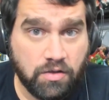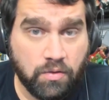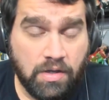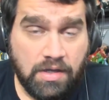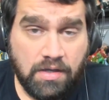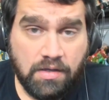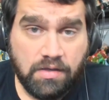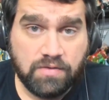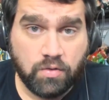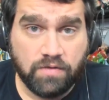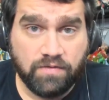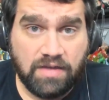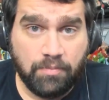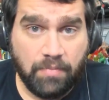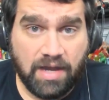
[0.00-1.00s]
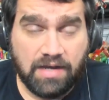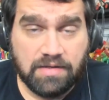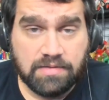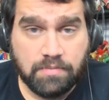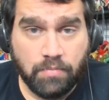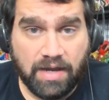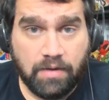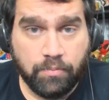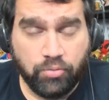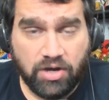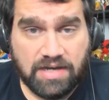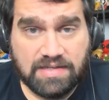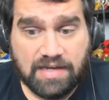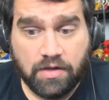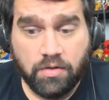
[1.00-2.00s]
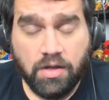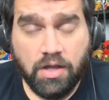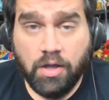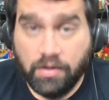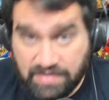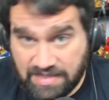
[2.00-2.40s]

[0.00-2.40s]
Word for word: to go, sort of get my my breakdown.